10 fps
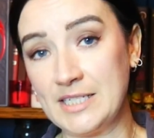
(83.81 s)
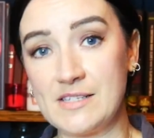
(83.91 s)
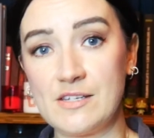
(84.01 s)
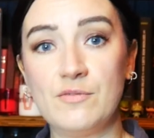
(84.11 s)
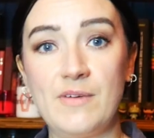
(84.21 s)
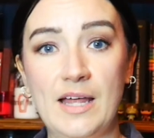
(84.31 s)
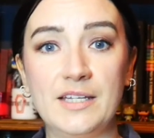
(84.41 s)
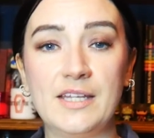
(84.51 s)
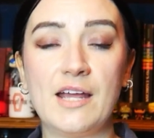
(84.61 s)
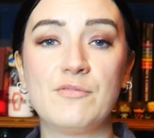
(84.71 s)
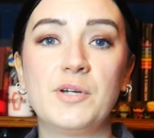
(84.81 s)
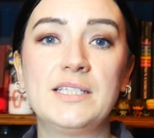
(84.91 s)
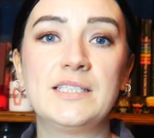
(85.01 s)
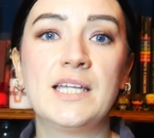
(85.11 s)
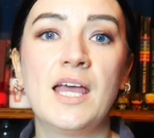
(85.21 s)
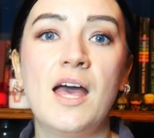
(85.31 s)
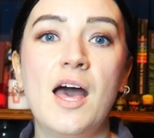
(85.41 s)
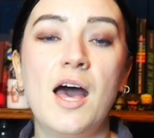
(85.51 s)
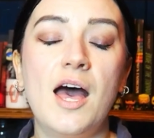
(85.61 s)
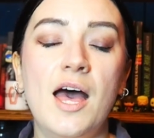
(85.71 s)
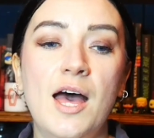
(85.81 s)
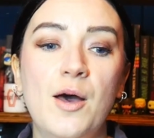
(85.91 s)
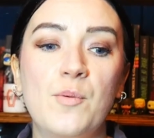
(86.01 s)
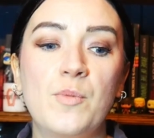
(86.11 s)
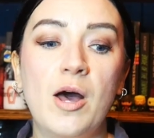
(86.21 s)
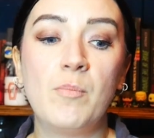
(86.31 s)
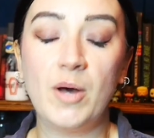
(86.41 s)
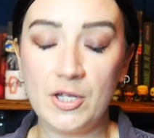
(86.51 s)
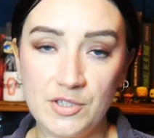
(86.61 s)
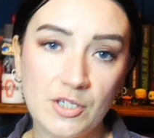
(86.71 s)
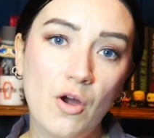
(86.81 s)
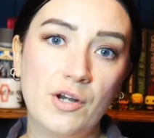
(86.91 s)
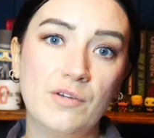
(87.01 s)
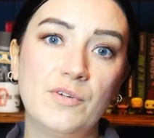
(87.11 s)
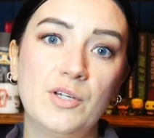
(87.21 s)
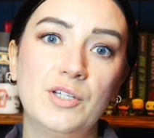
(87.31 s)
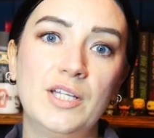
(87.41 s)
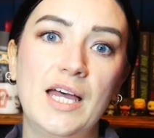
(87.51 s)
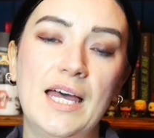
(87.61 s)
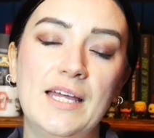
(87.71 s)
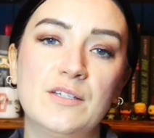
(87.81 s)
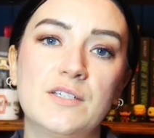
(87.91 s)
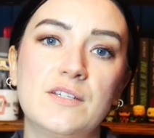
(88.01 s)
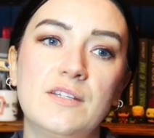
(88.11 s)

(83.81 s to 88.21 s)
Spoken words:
It's a novella that I've written about the carnival and